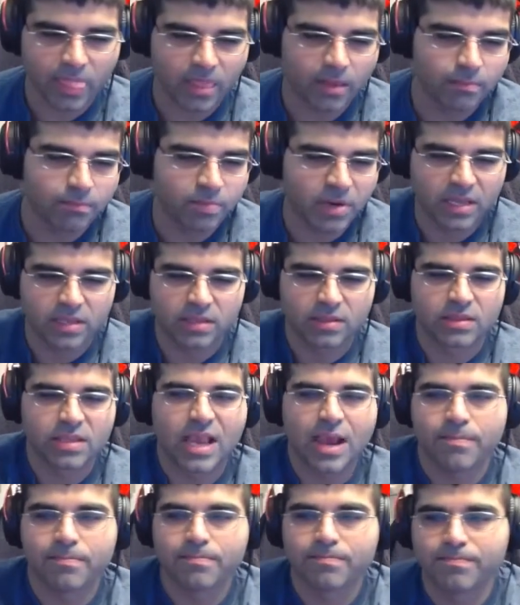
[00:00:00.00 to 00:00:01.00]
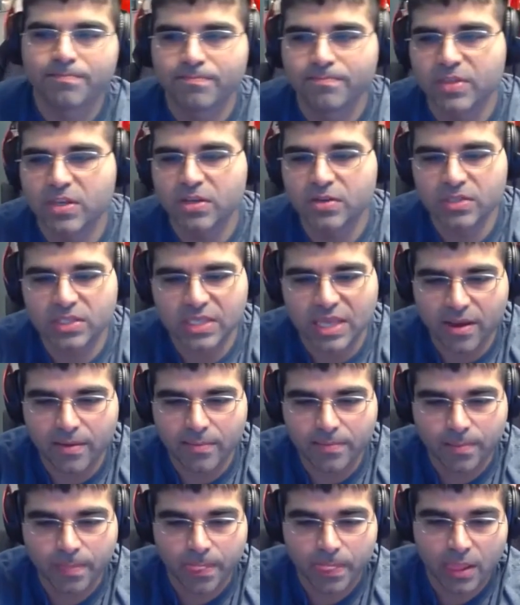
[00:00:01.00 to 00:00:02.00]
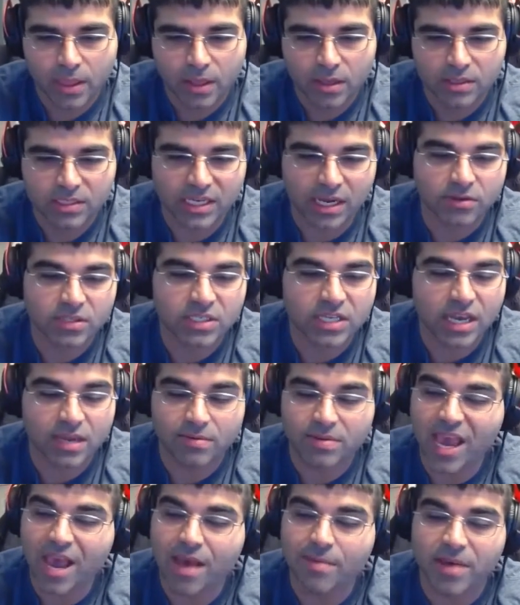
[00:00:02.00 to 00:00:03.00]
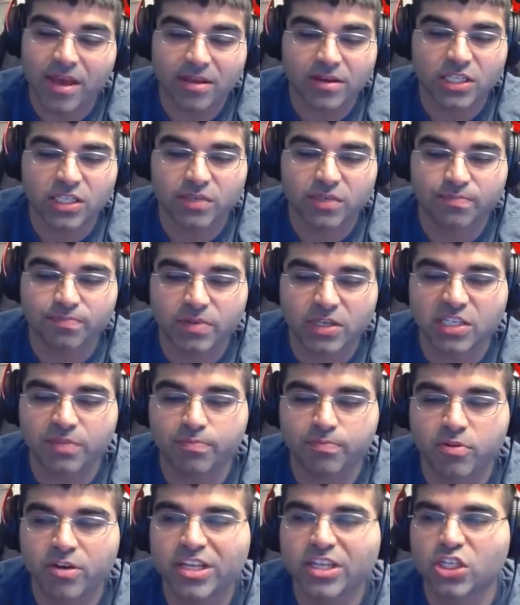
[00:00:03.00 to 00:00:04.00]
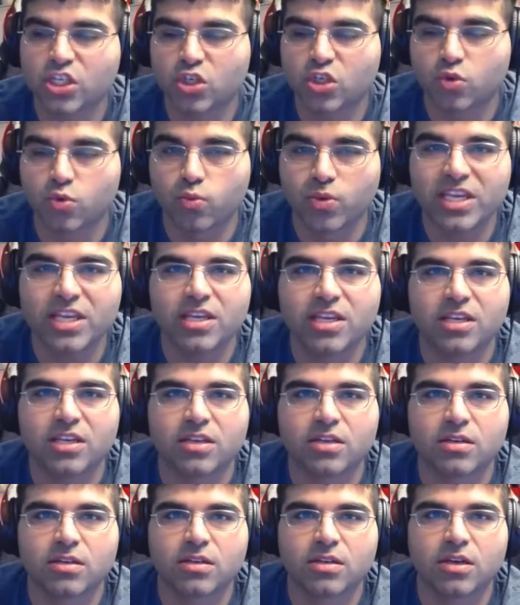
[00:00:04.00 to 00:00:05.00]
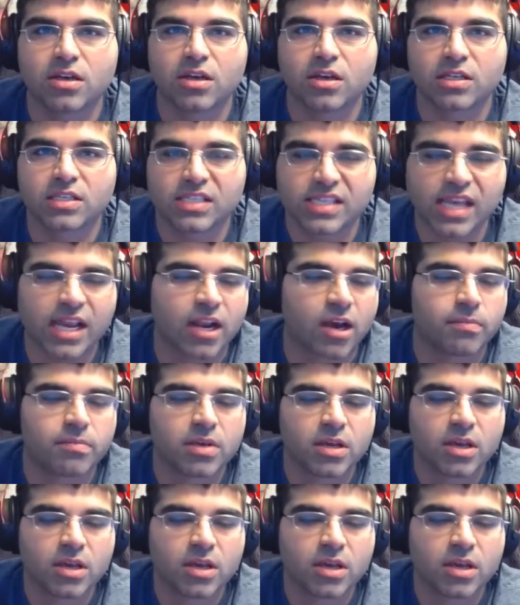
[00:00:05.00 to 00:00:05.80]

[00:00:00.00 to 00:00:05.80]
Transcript: But yeah, there's that. Sounds dank. Yeah, man, it's a pretty sweet setup.